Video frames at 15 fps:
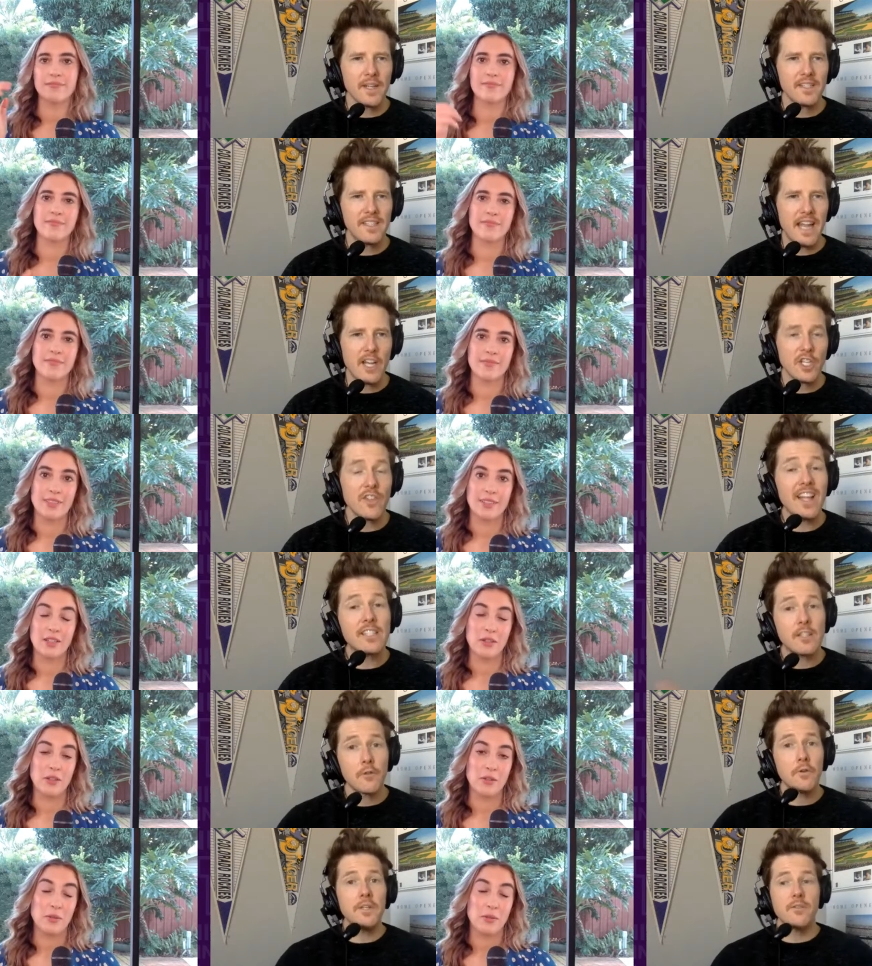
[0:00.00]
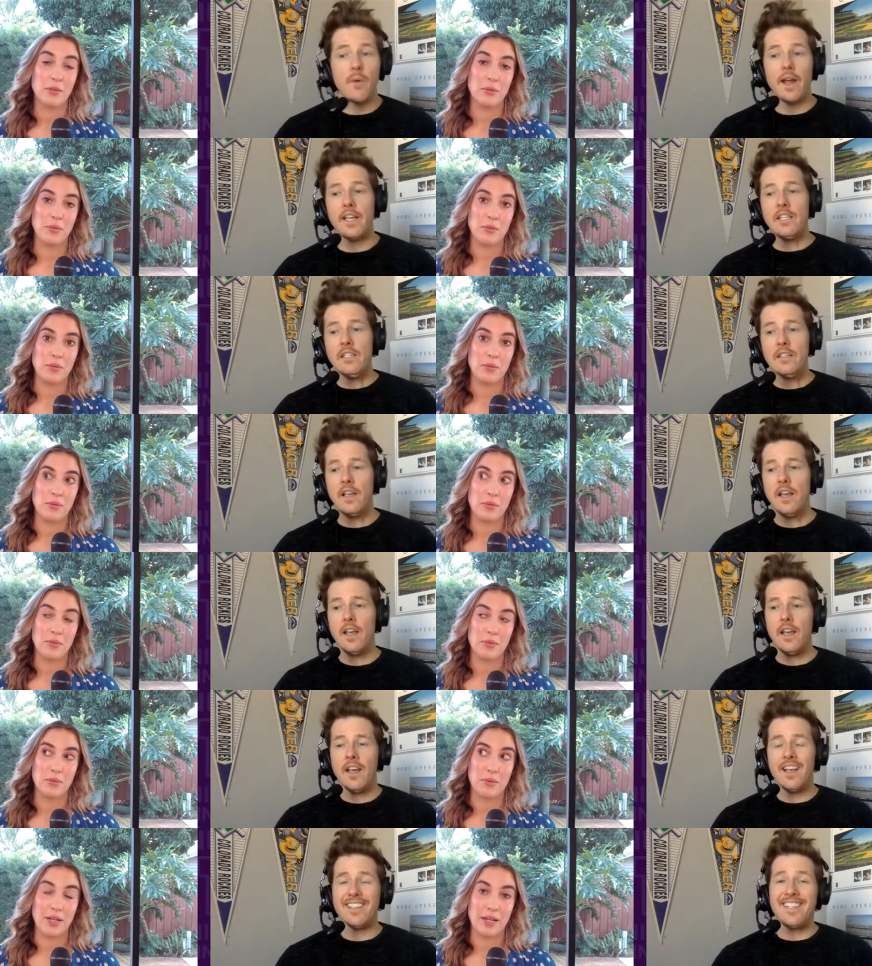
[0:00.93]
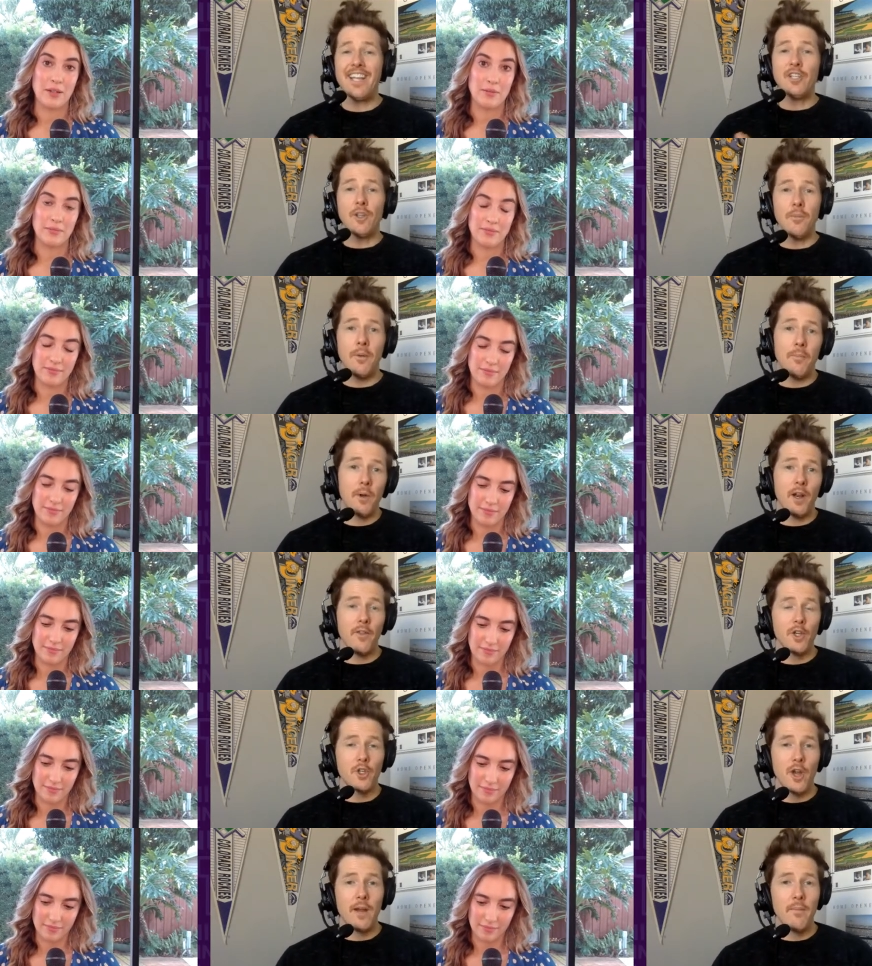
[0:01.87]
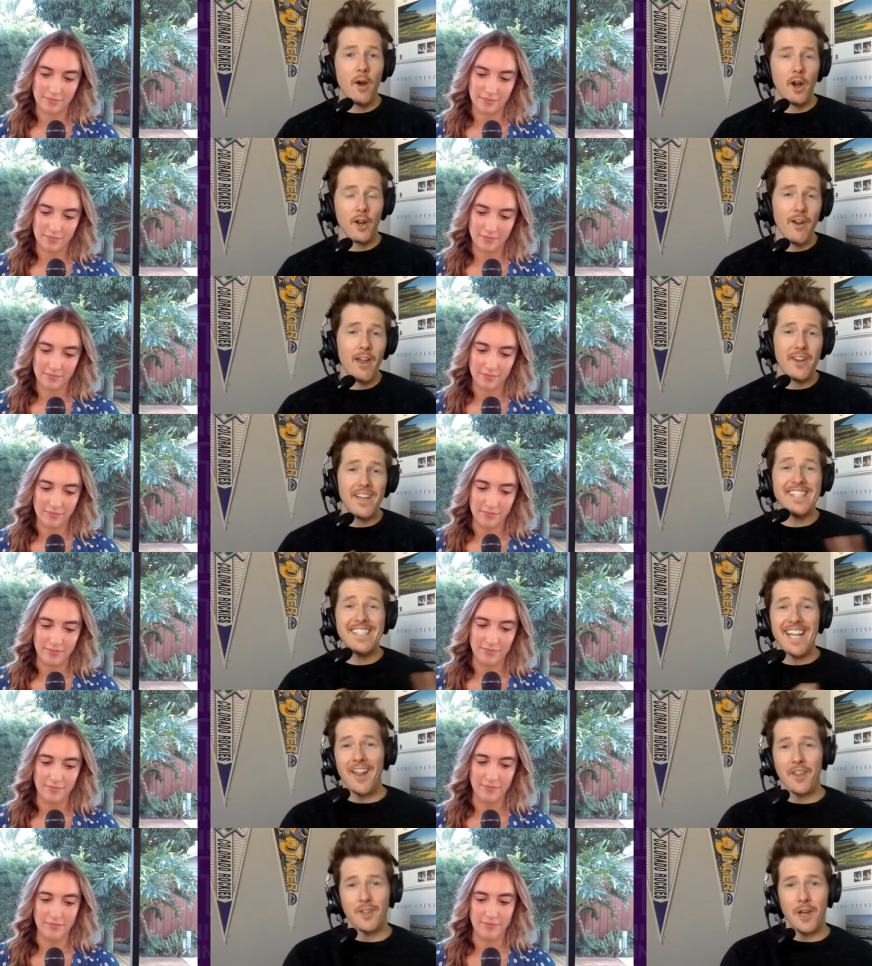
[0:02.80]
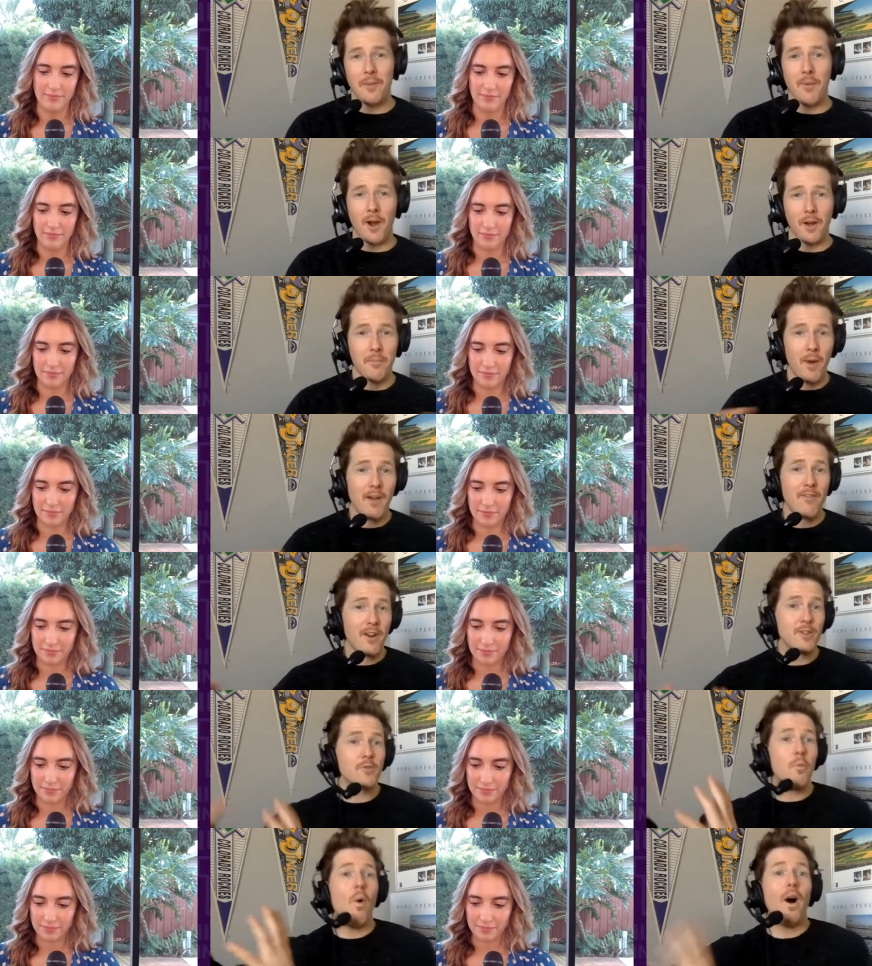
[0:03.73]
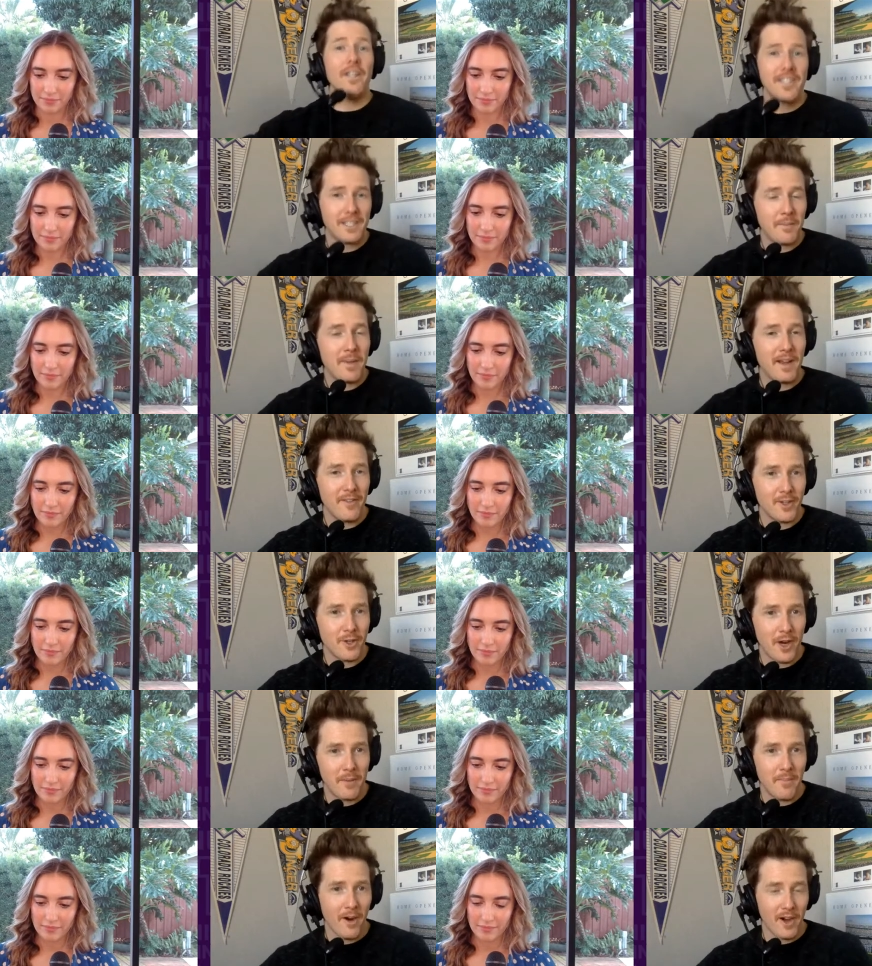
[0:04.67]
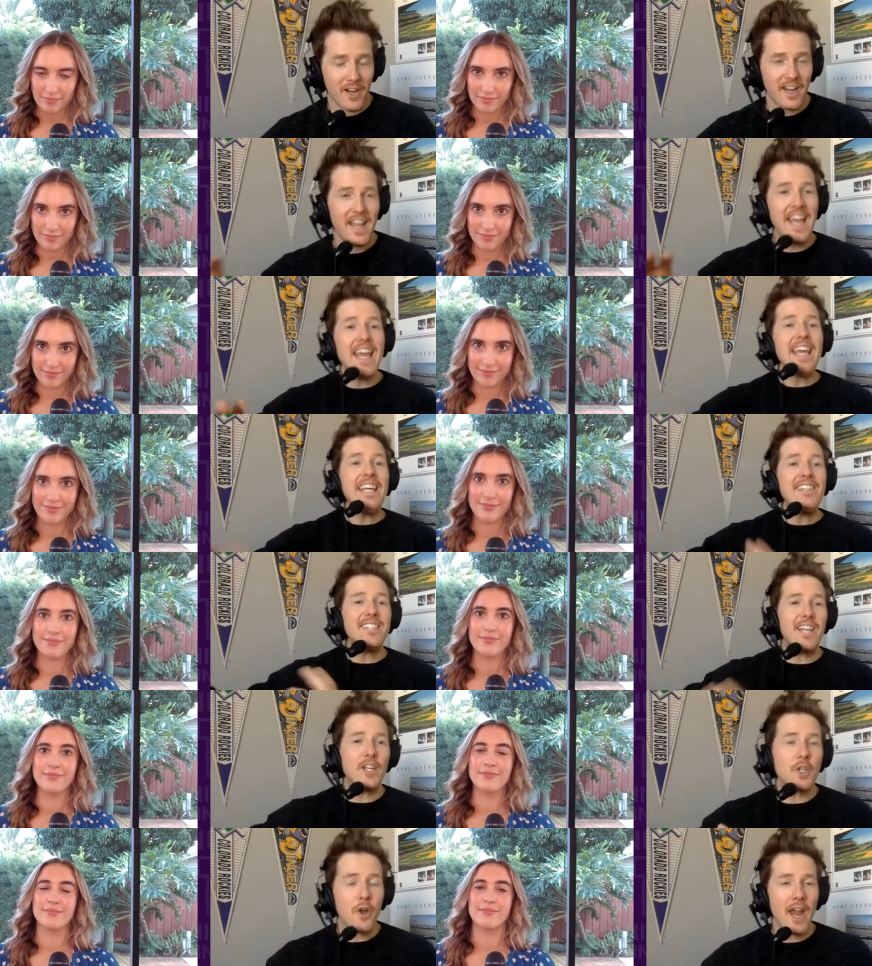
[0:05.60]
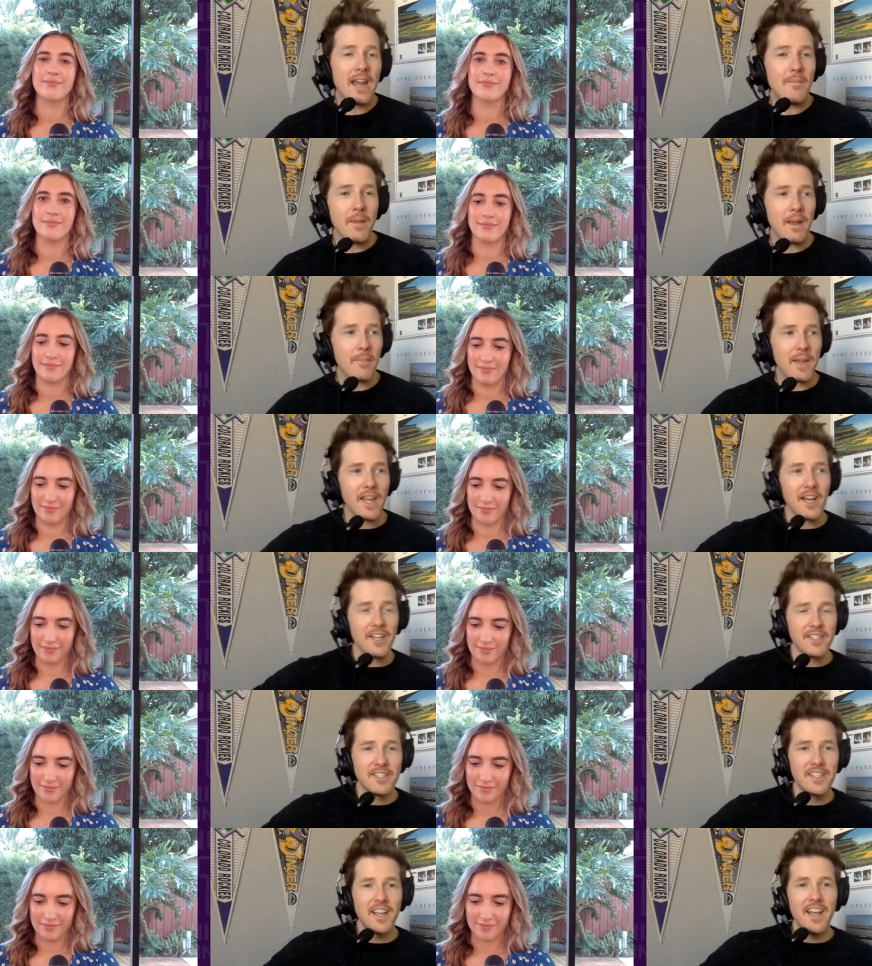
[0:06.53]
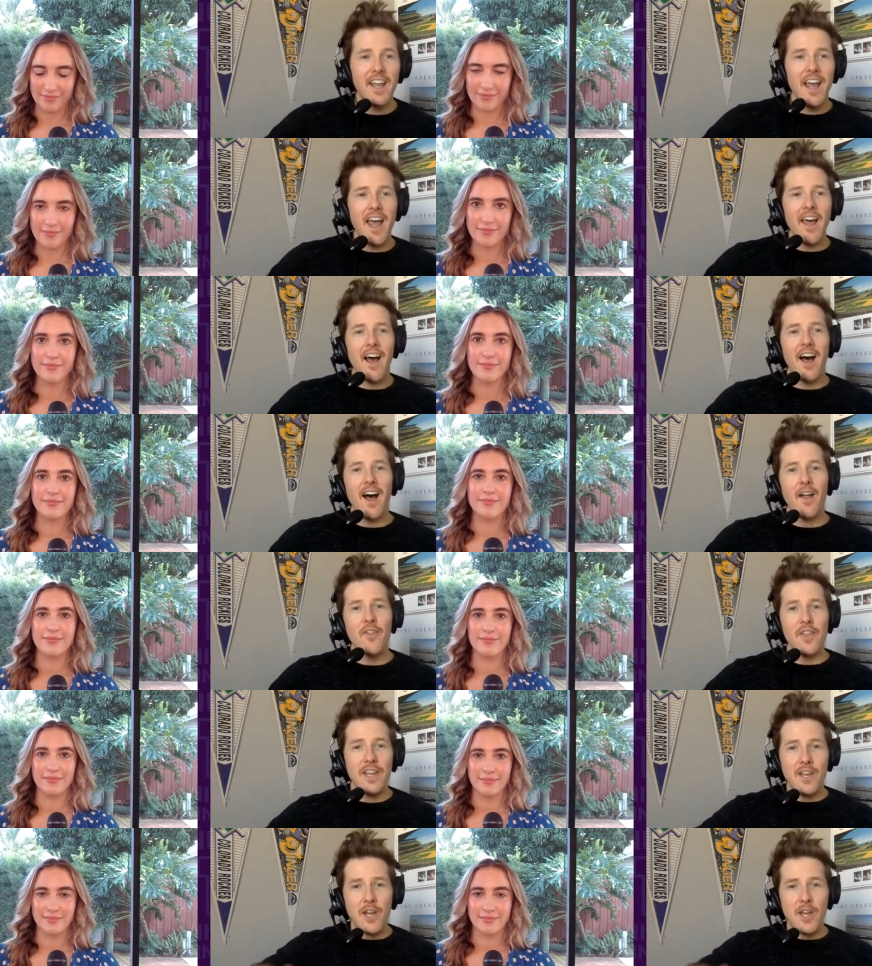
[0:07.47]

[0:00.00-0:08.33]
Speaker 1: extension. That's the reason why he's wow. essentially been put on the trade market. Rather, he's not on the trade market. Brian Reynolds wants to be on the trade market. He said, trade me, because Uh, the